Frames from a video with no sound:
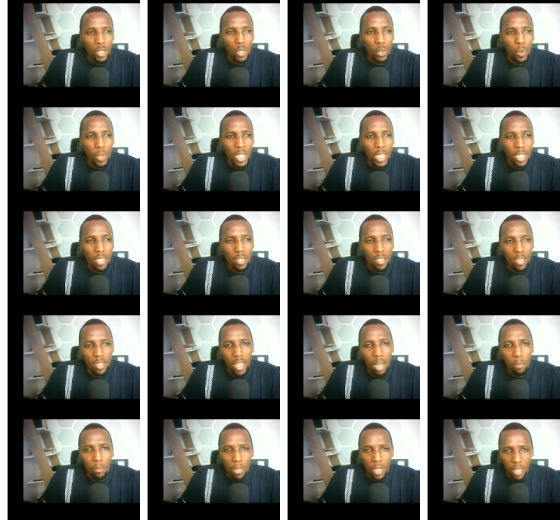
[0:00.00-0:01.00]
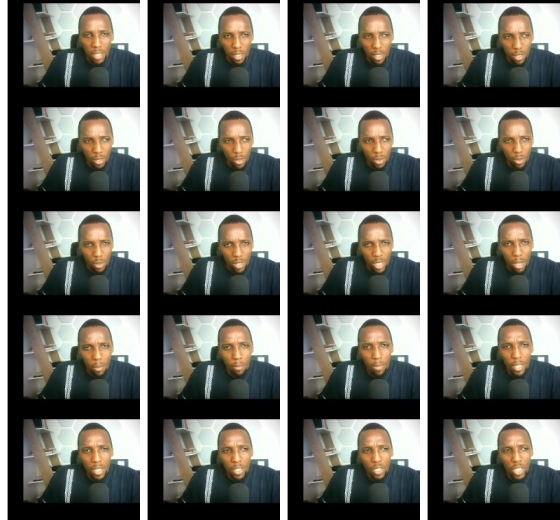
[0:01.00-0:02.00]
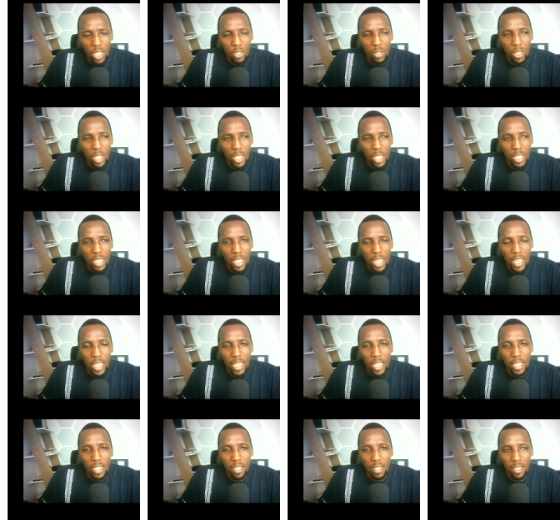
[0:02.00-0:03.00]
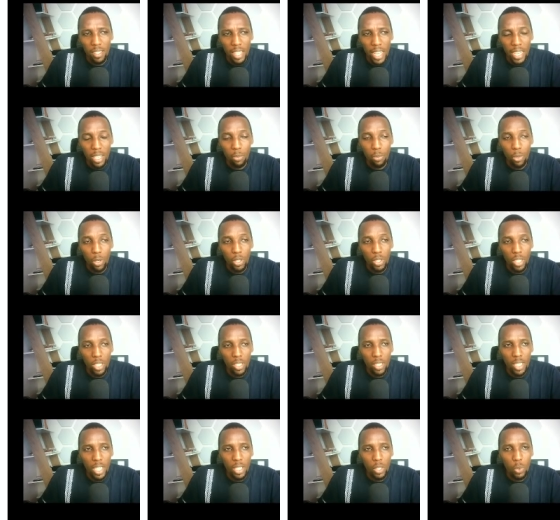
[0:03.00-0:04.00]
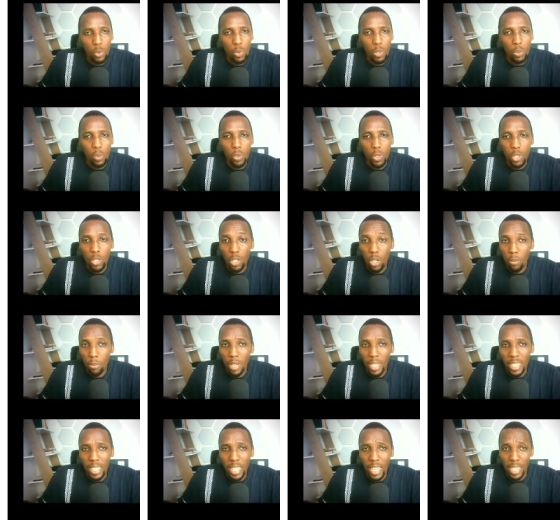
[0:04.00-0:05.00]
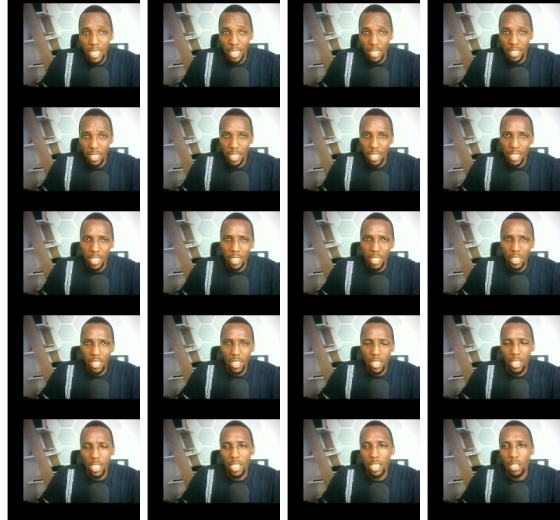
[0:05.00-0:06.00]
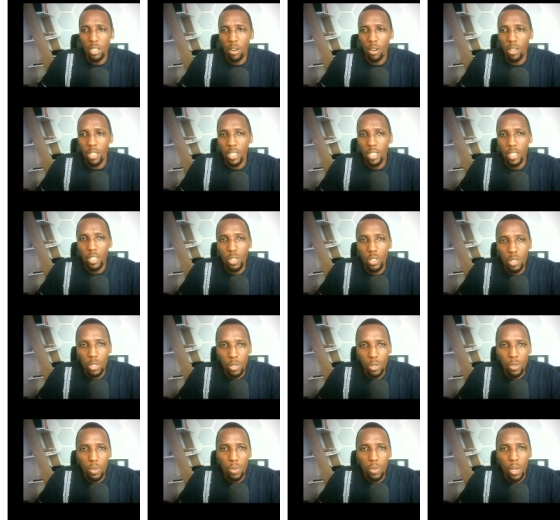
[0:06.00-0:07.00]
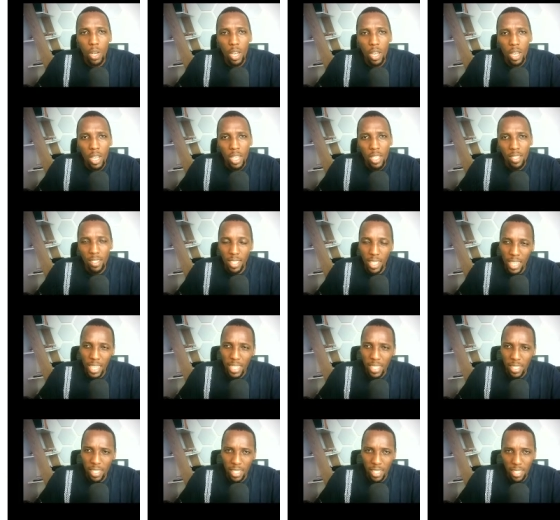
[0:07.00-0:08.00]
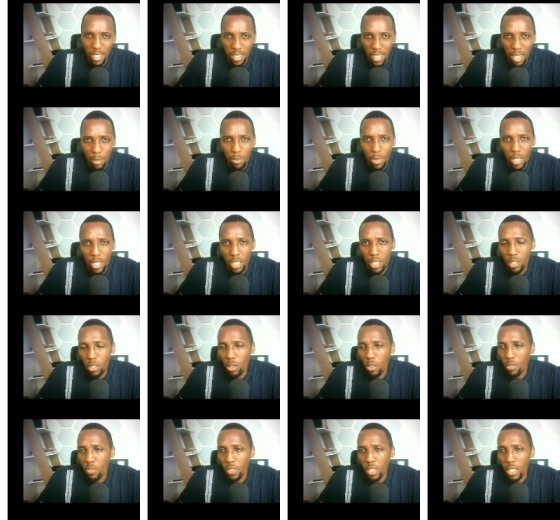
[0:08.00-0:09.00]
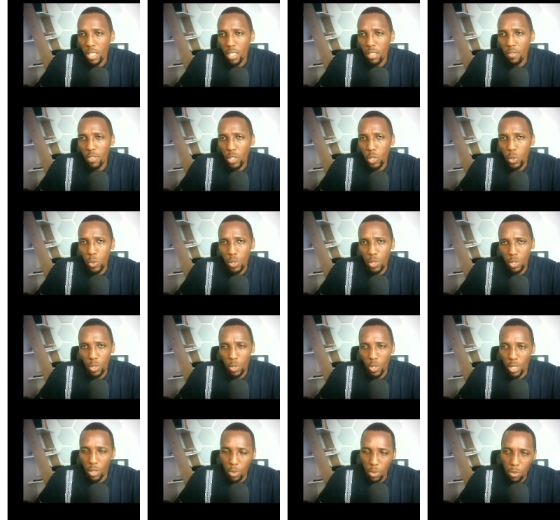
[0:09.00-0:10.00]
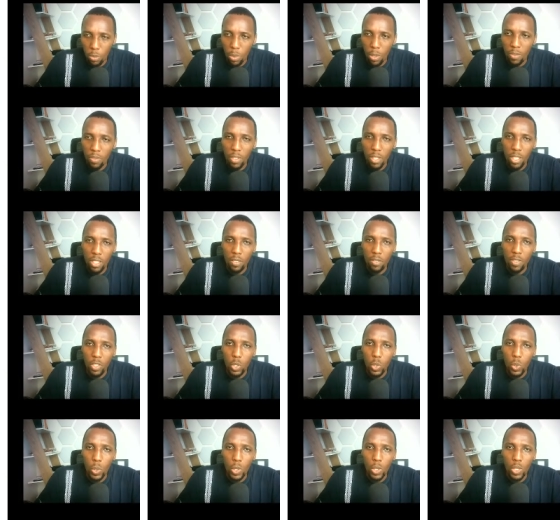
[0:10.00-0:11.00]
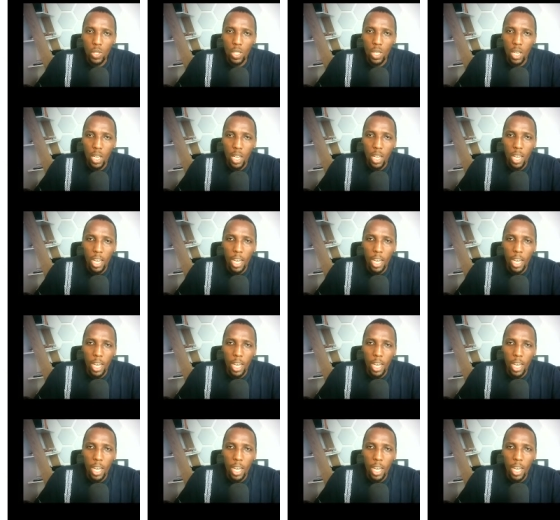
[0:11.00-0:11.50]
So what is sampling? So sampling generally is that process that we would normally undertake in order to select a subset of individuals or a group of individuals